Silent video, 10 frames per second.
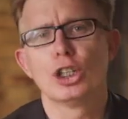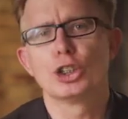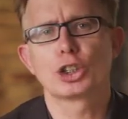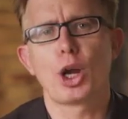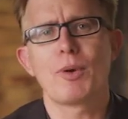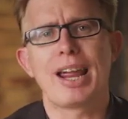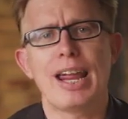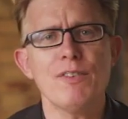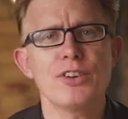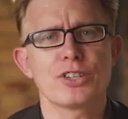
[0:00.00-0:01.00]
show
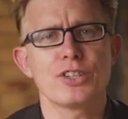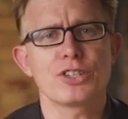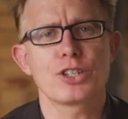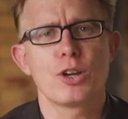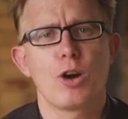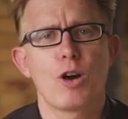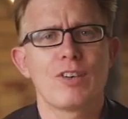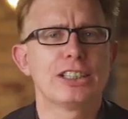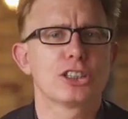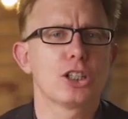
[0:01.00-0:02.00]
evidence of
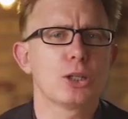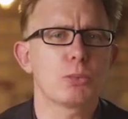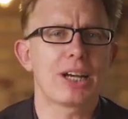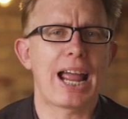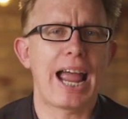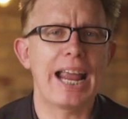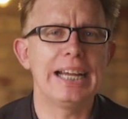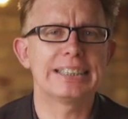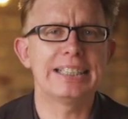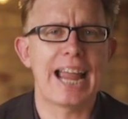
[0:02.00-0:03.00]
a deliberate
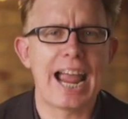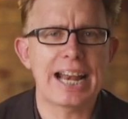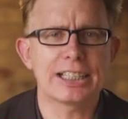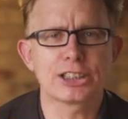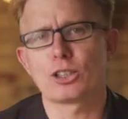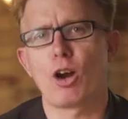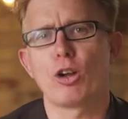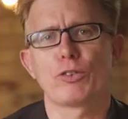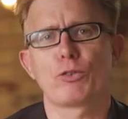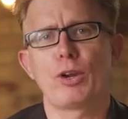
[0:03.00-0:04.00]
Asiatic
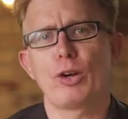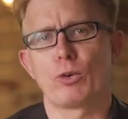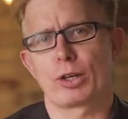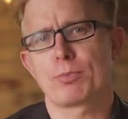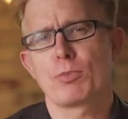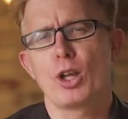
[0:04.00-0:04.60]
style of rhetoric.